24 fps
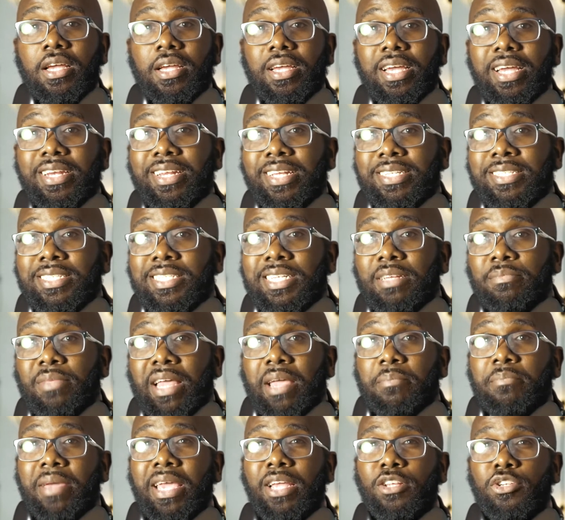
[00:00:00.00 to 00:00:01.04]
it doesn't seem
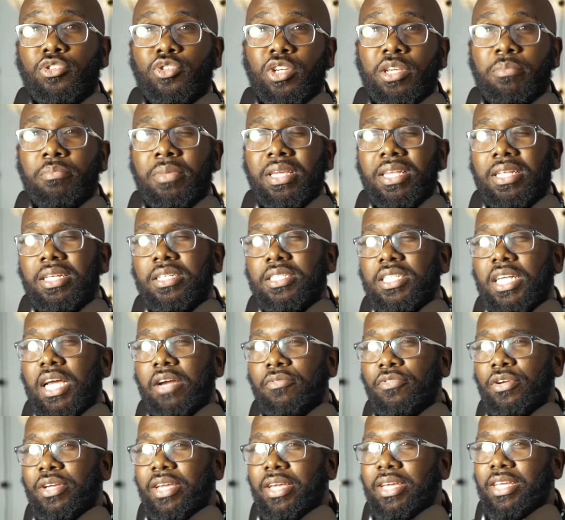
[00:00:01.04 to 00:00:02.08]
like mainstream media is
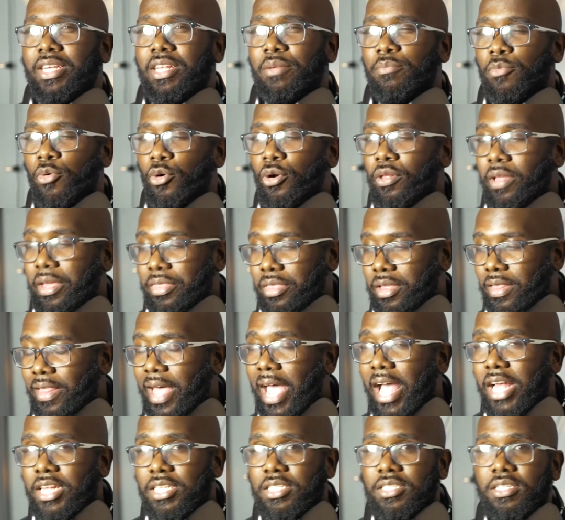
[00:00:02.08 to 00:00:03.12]
covering it anymore. Like the
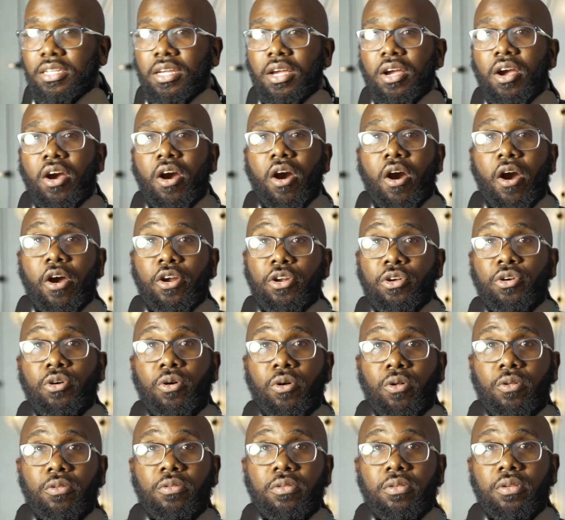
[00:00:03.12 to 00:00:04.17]
last
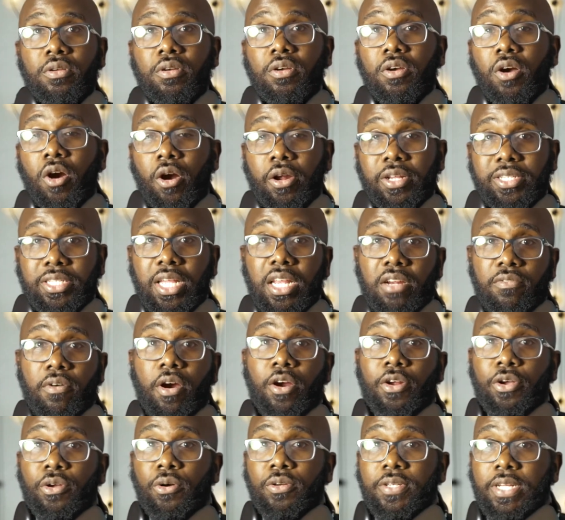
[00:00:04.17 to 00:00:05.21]
article, or a set of
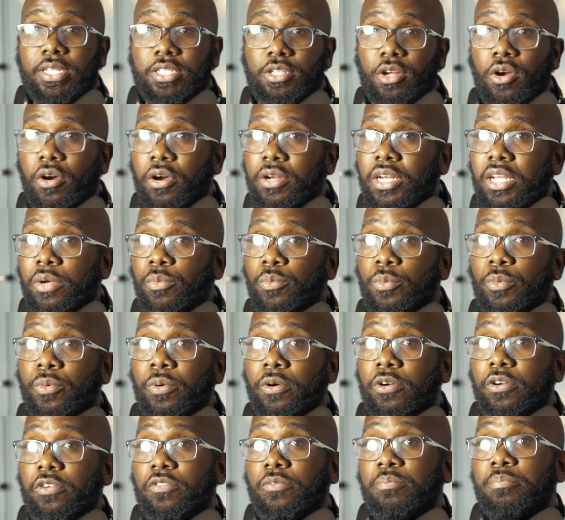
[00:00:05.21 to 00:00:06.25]
articles I saw on it,
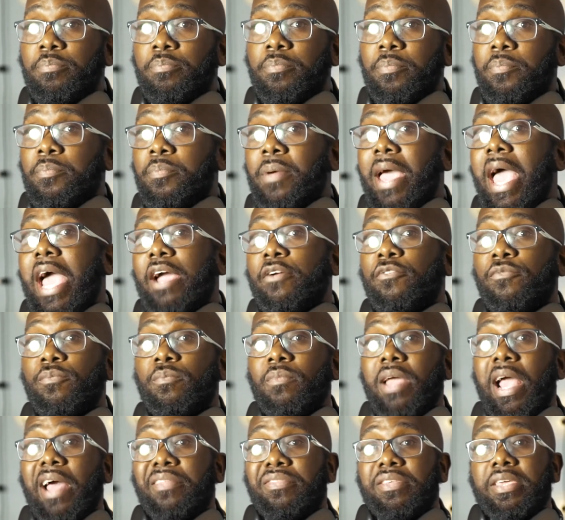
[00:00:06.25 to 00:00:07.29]
were back
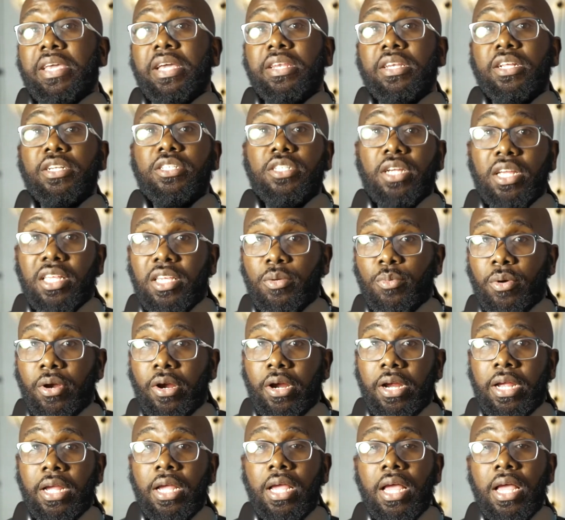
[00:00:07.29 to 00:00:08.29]
at the end of January